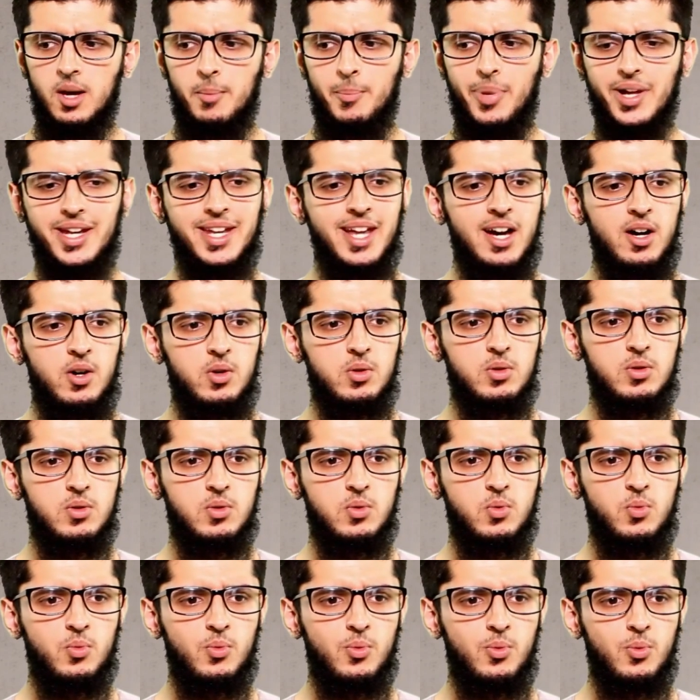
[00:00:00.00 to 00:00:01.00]
But now,
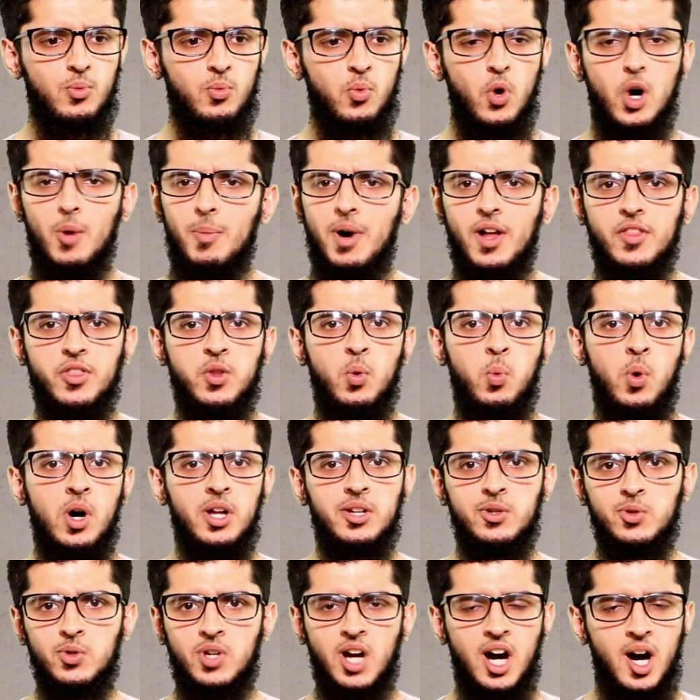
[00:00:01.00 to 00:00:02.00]
what about the
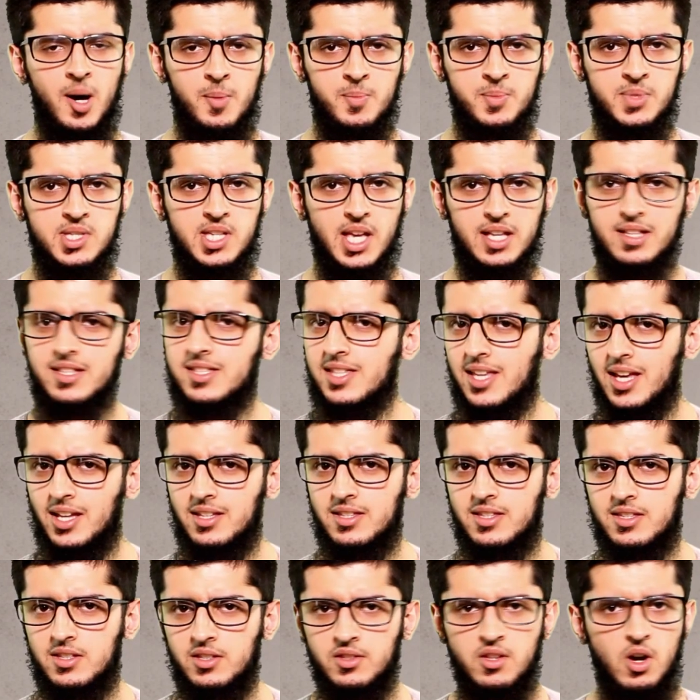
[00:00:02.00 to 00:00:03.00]
one who comes and
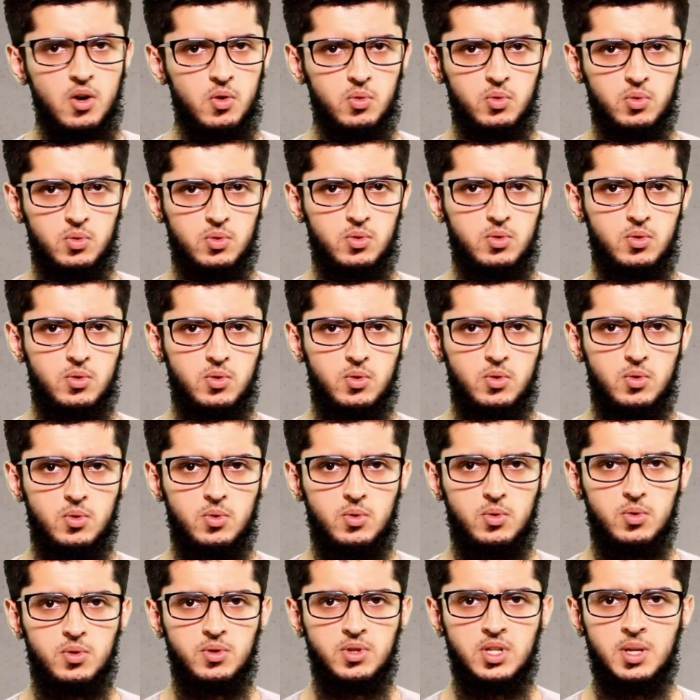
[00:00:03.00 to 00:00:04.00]
says, no,
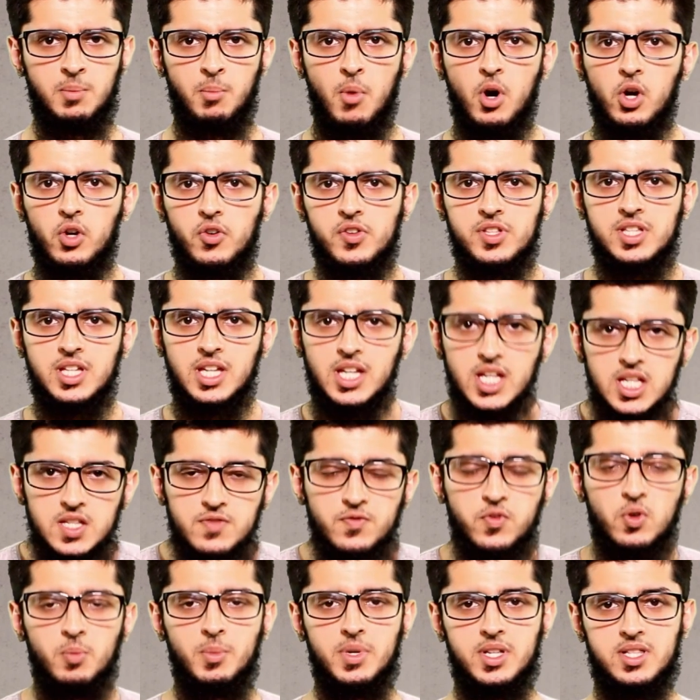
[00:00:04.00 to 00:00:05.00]
Democracy is
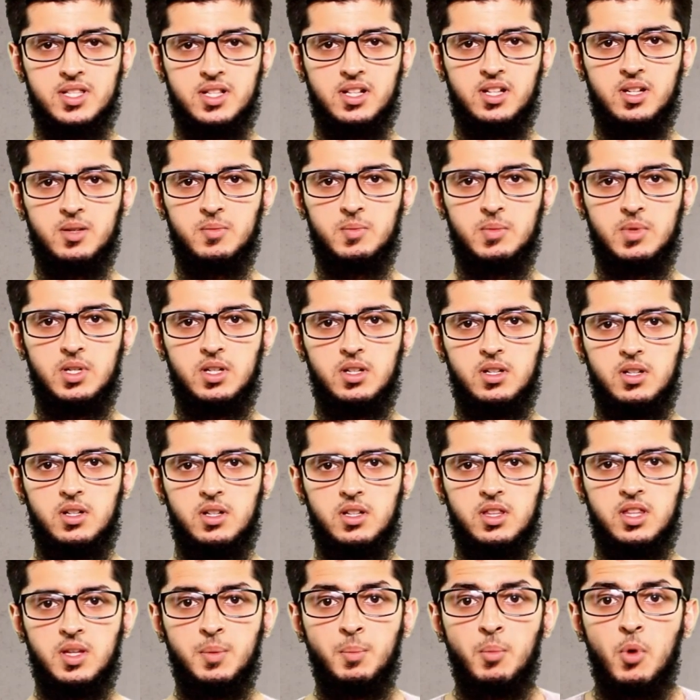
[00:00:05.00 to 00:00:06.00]
from Islam.
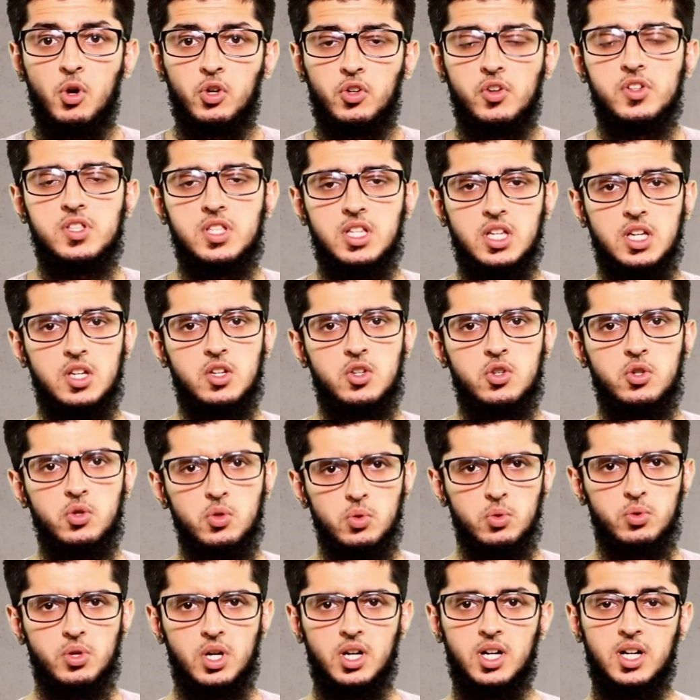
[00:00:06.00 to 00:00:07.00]
Democracy is
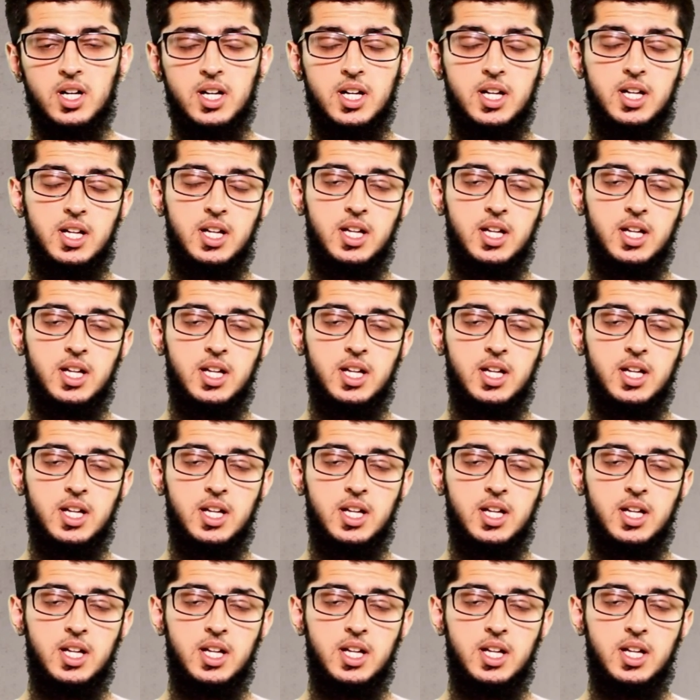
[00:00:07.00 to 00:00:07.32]
shura.